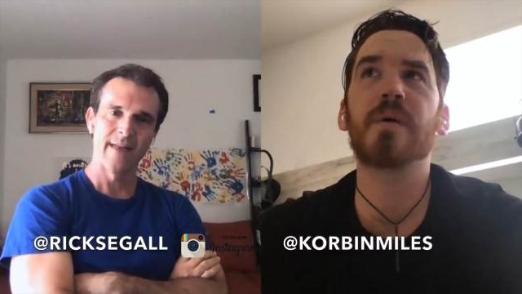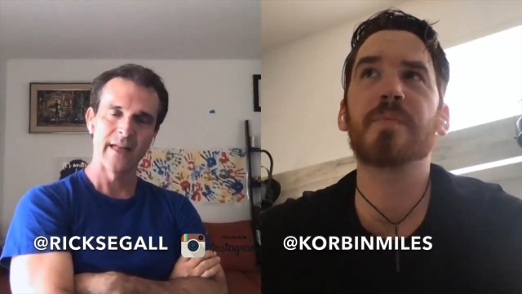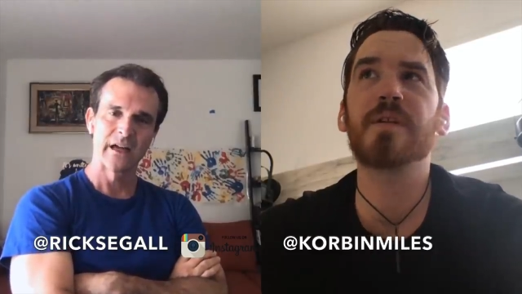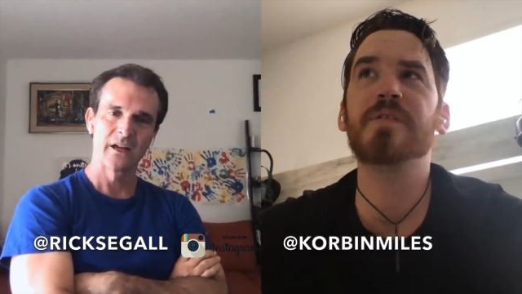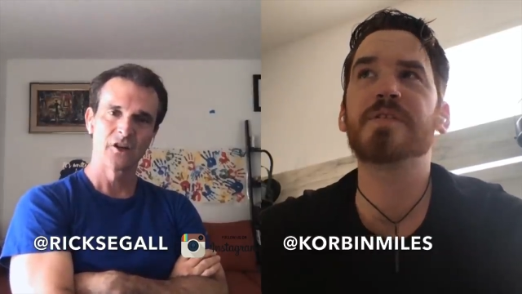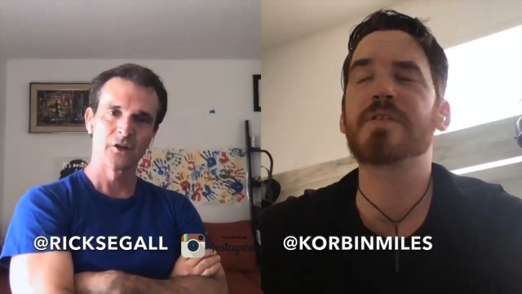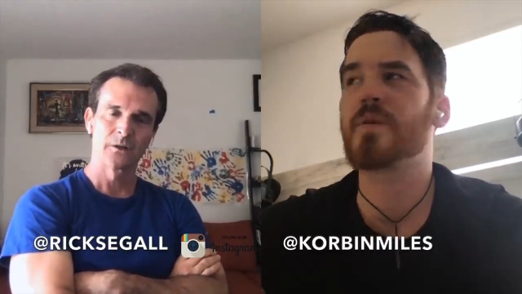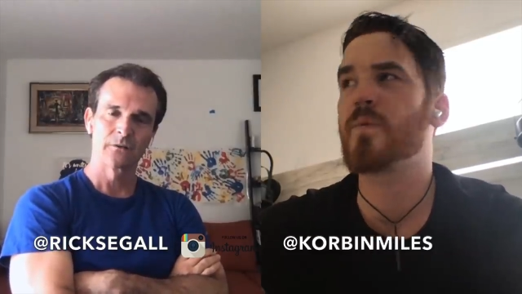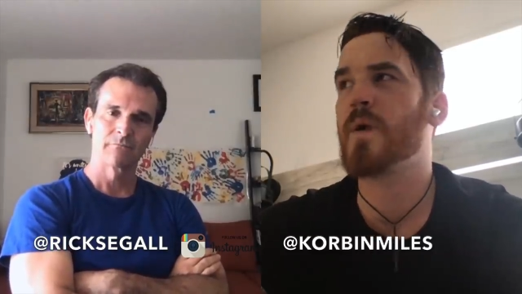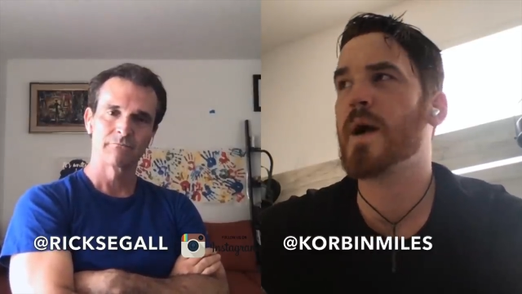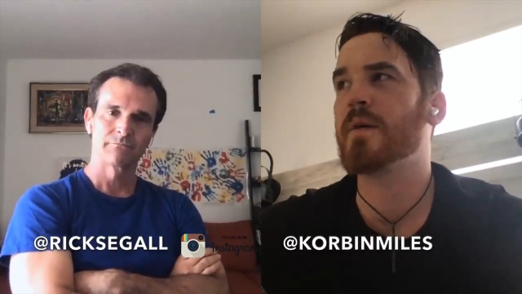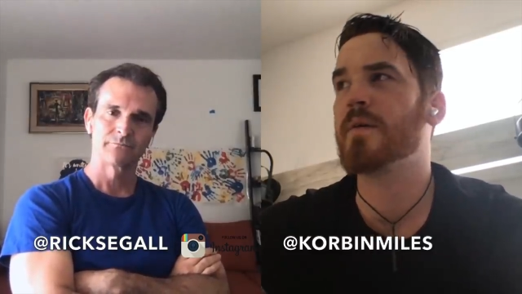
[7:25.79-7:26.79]
Speaker 1: I believe he started
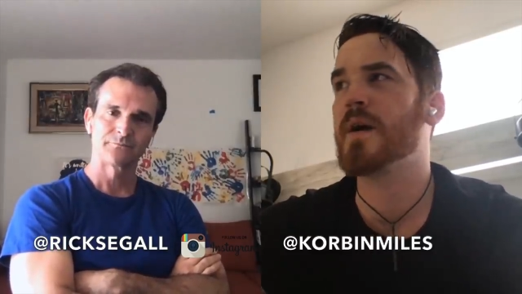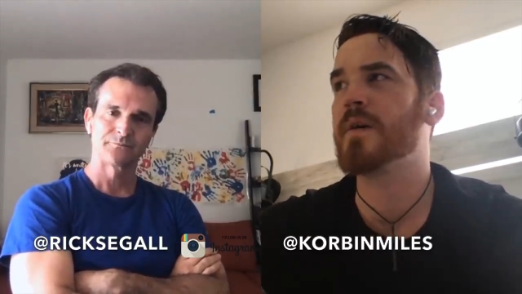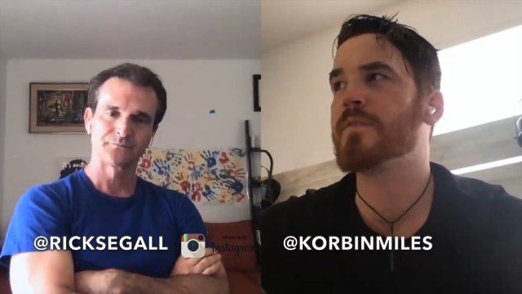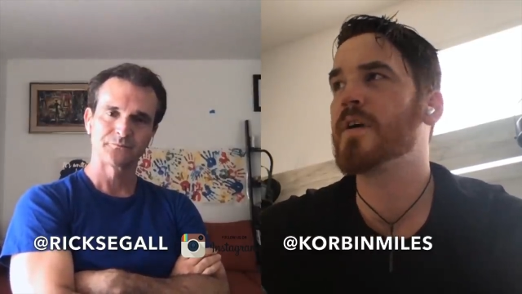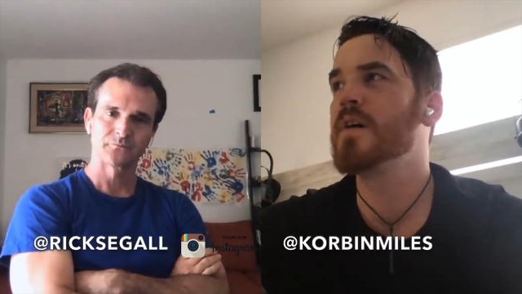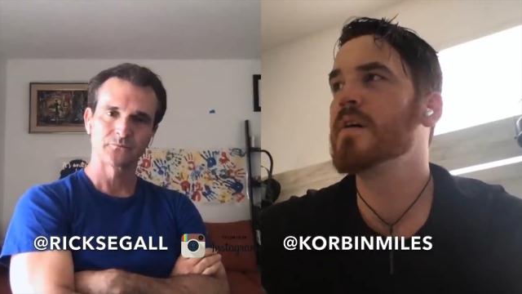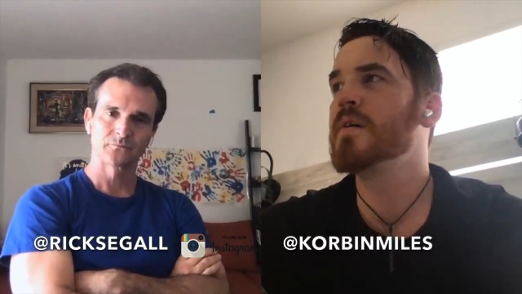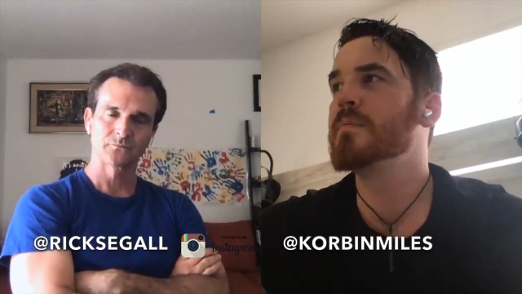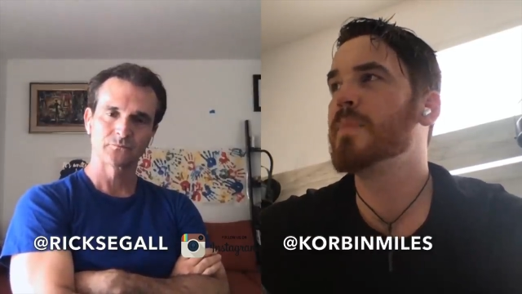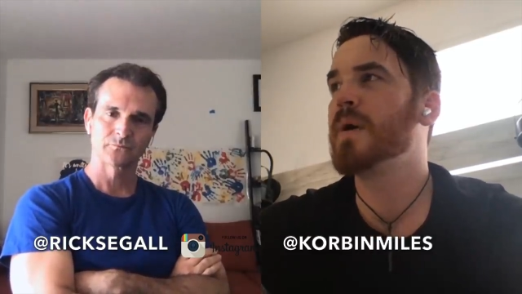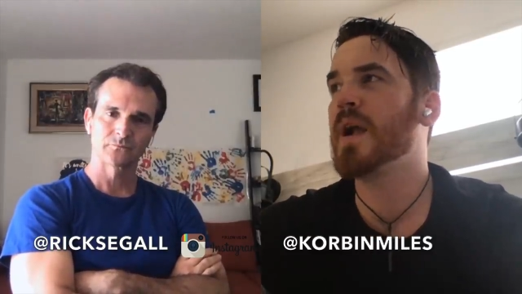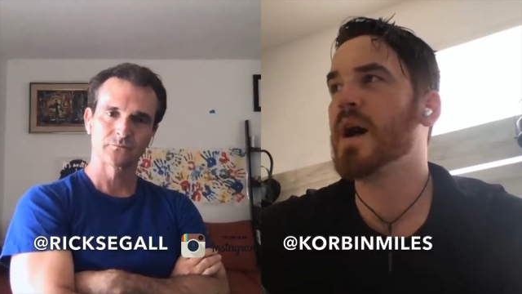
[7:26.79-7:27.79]
Y R F,
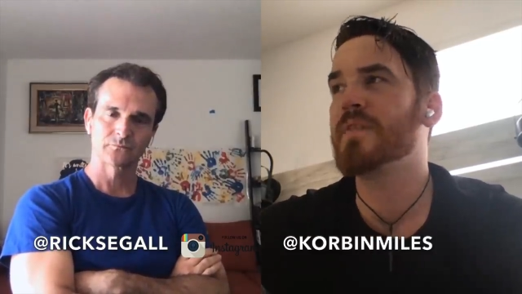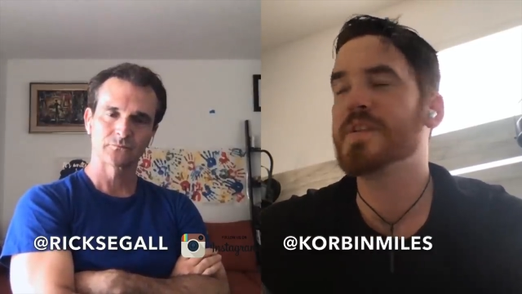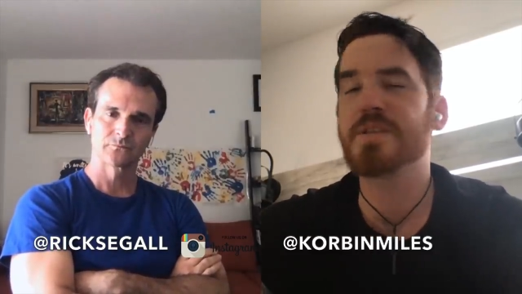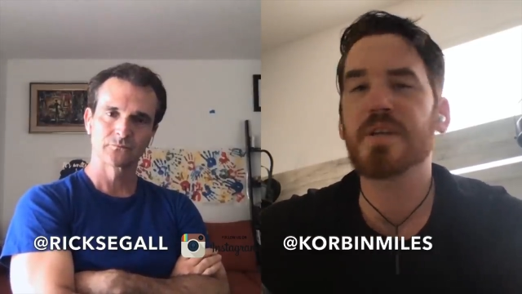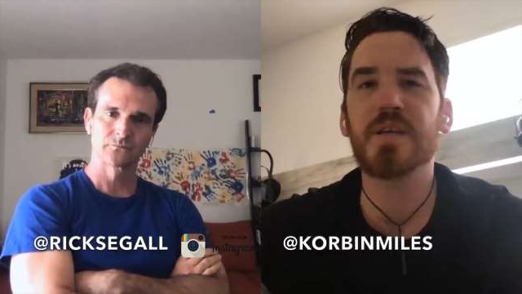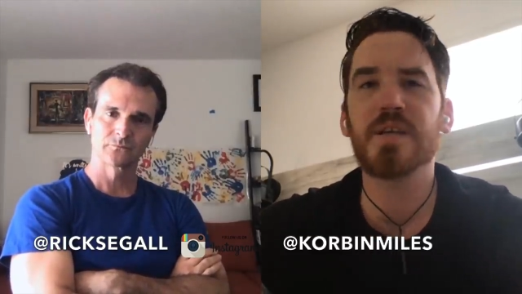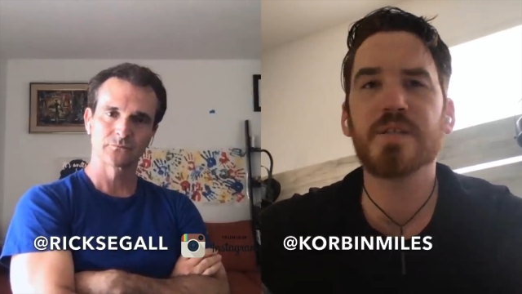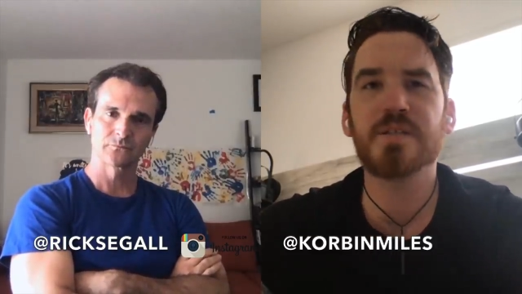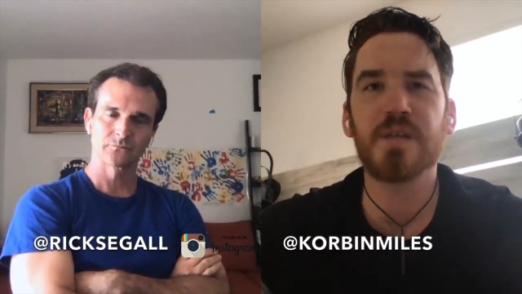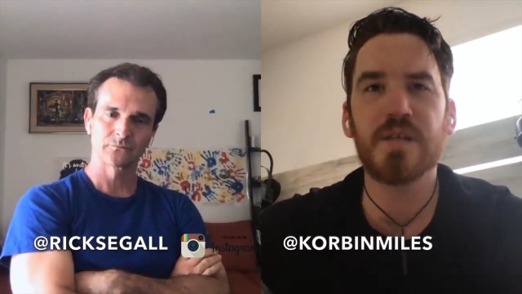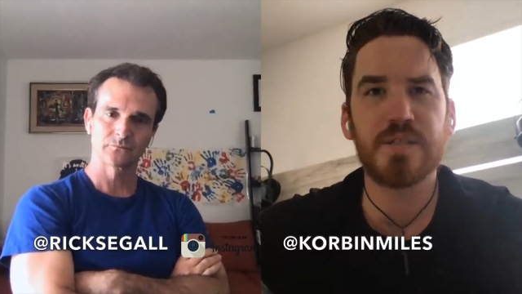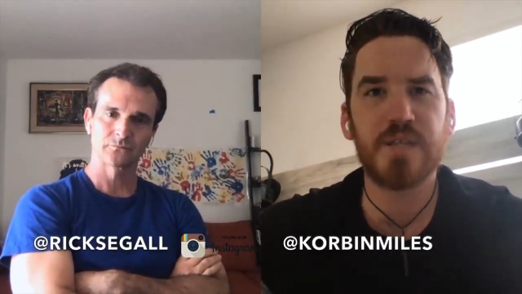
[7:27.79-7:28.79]
but obviously
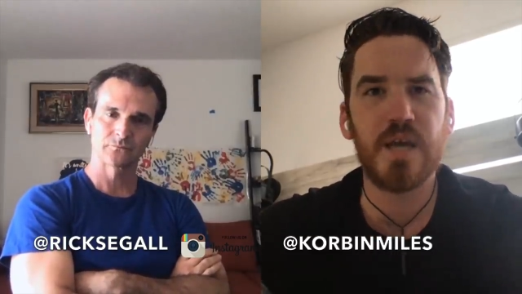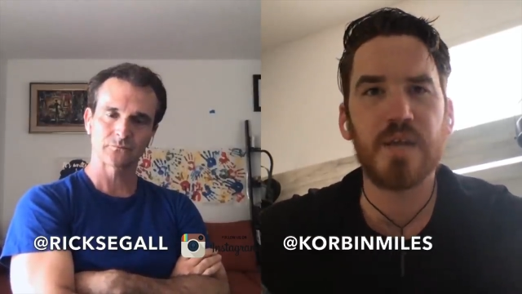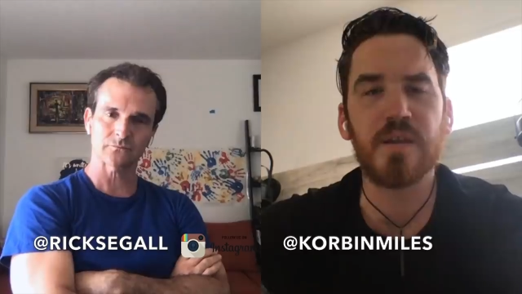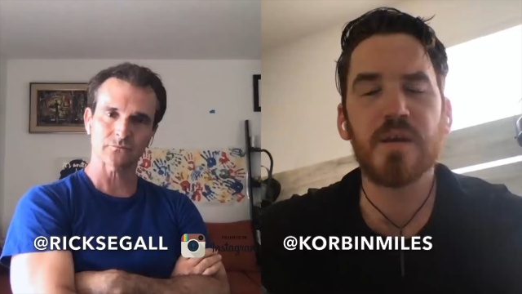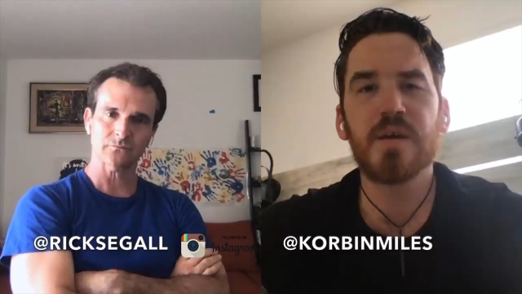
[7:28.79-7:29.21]
he's he's dead,